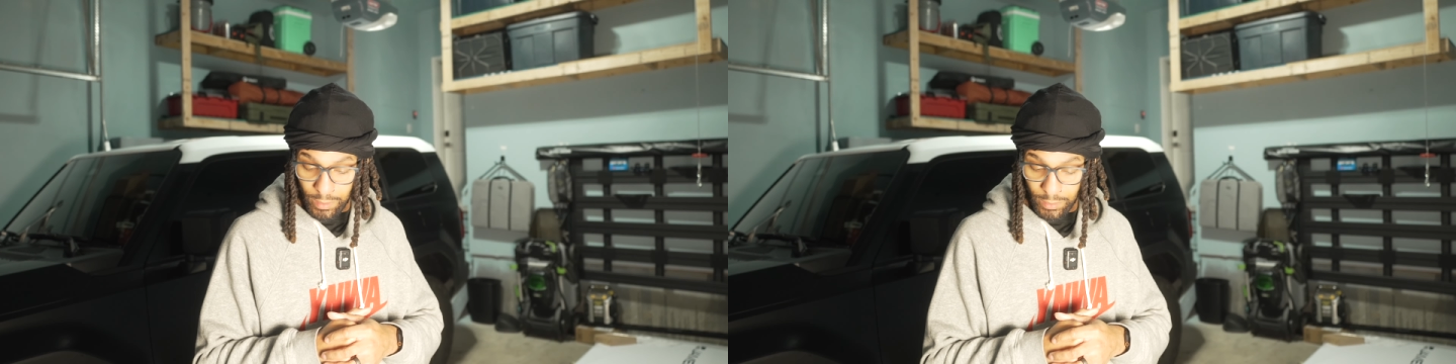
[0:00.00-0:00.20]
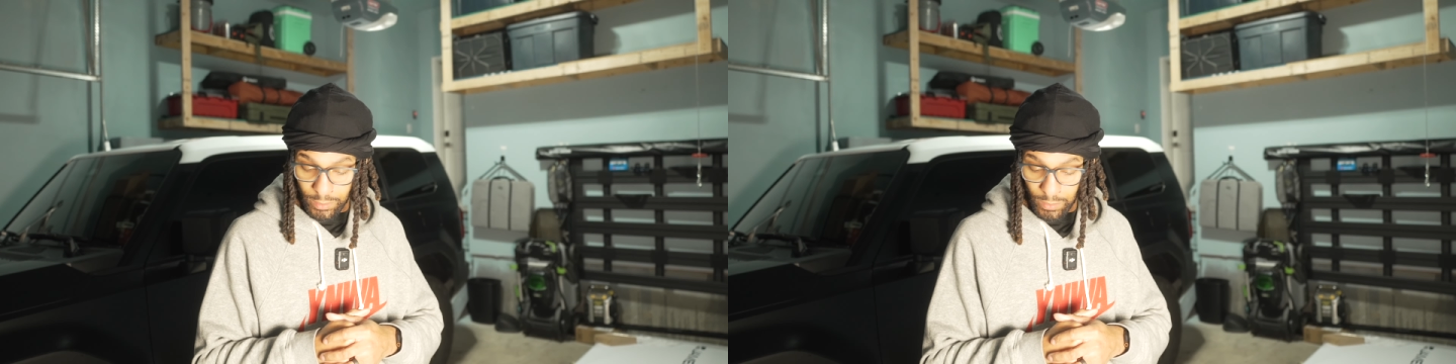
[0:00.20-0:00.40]

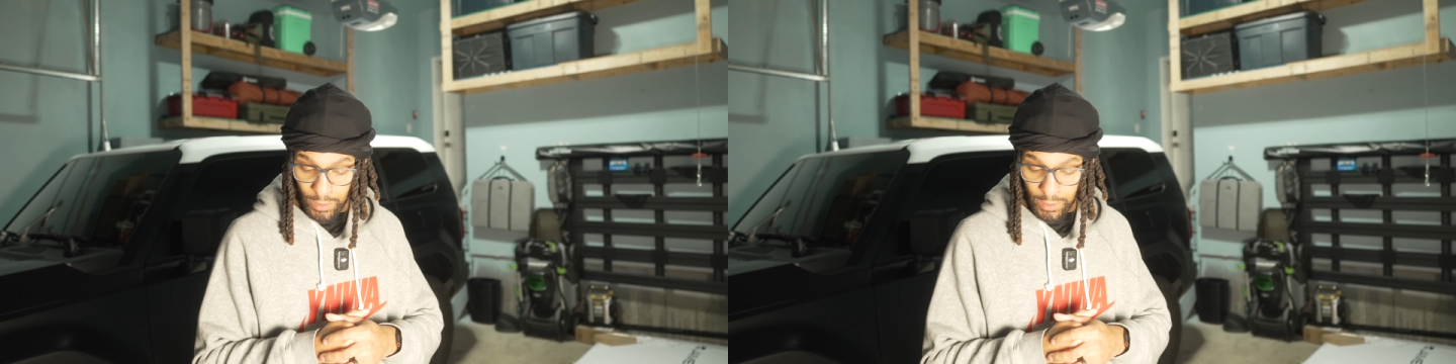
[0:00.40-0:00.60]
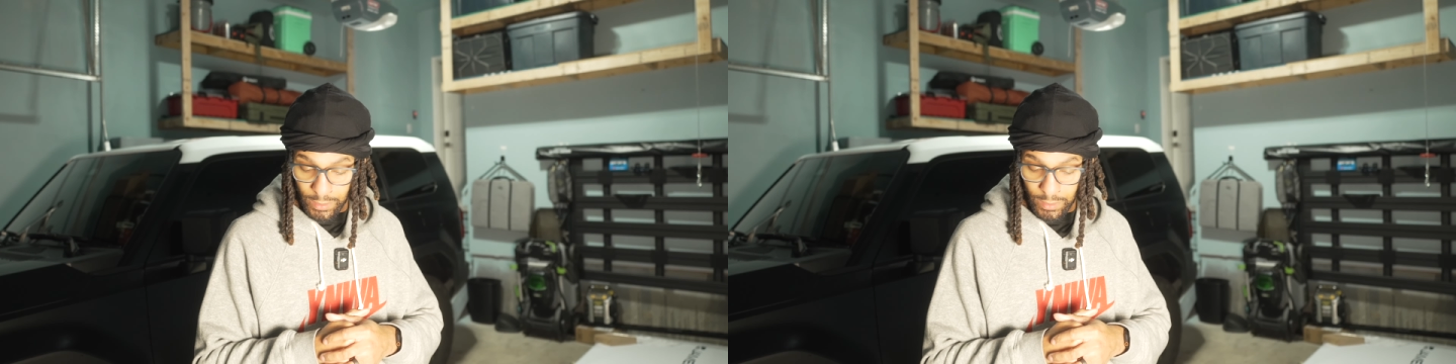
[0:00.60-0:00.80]
So
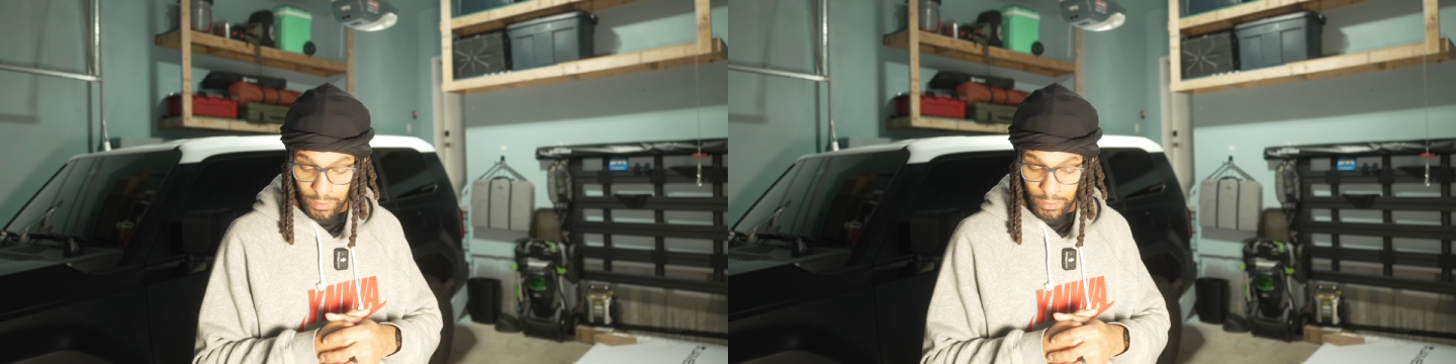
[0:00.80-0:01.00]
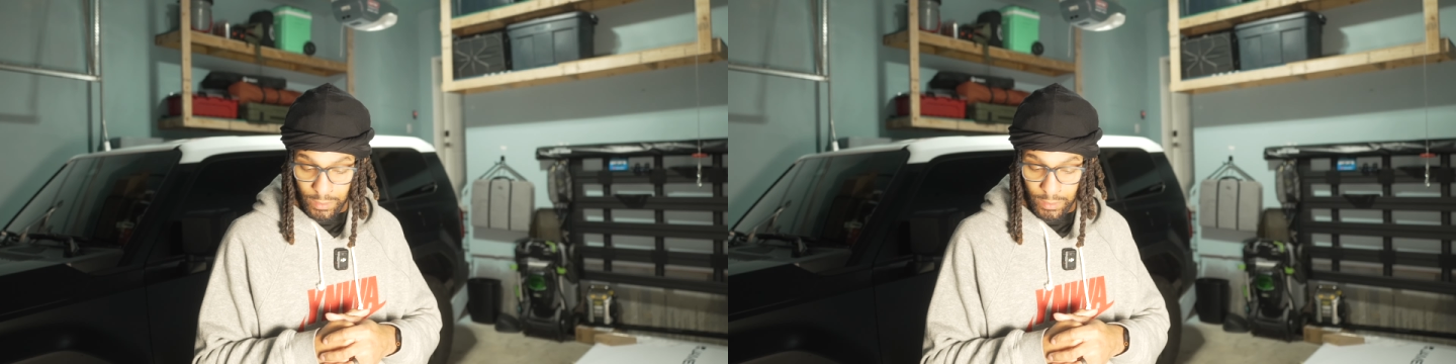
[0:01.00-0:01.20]

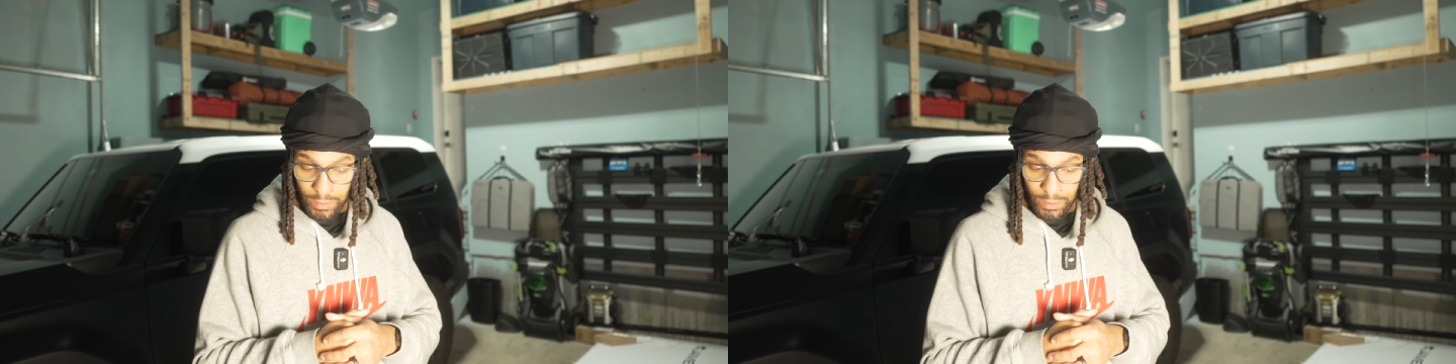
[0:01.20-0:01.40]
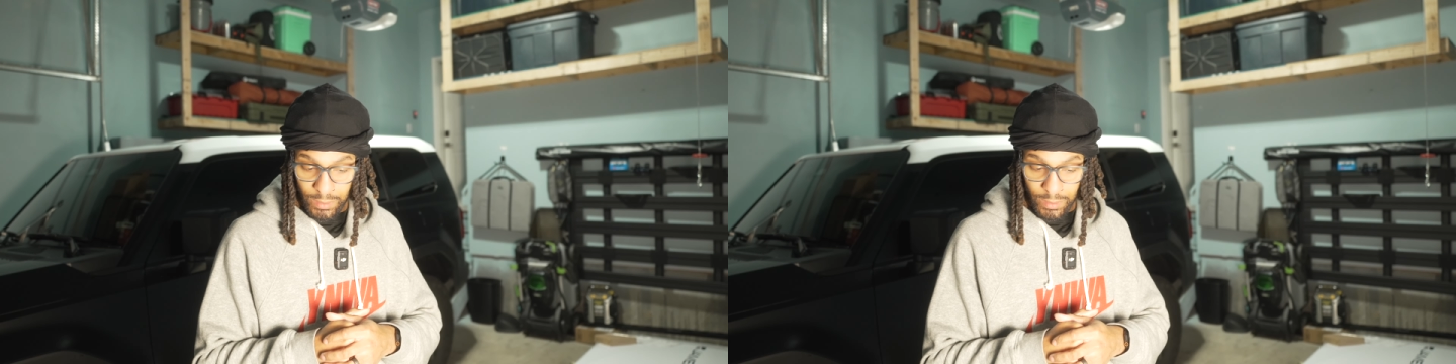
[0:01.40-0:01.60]
let's
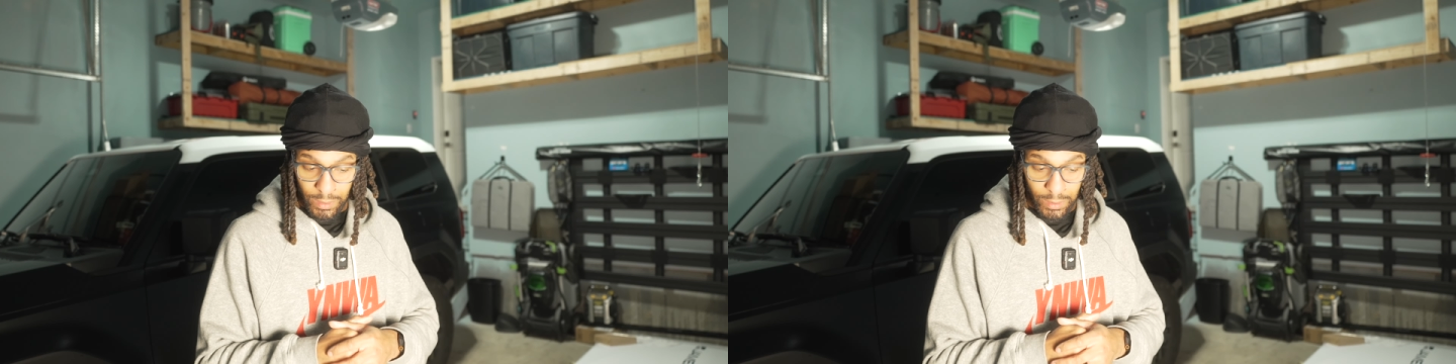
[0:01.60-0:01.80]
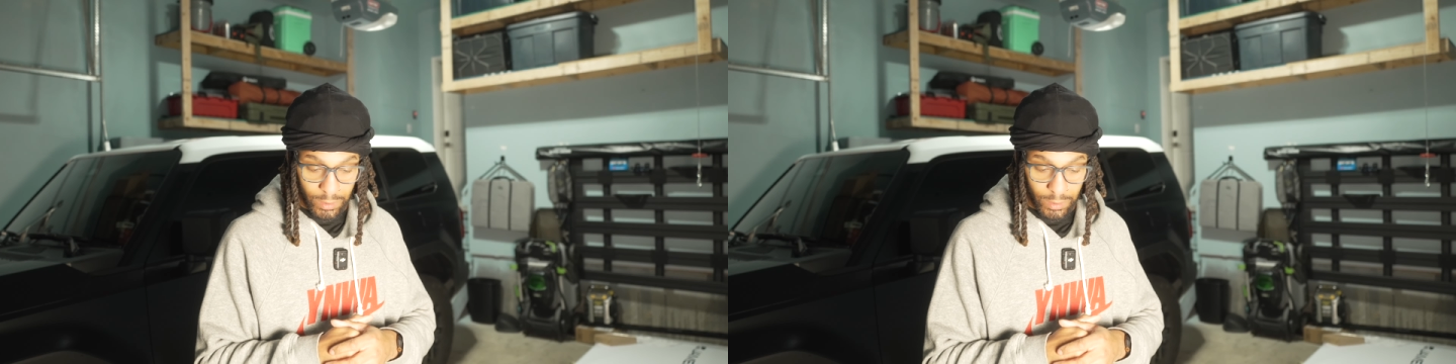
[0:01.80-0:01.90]
get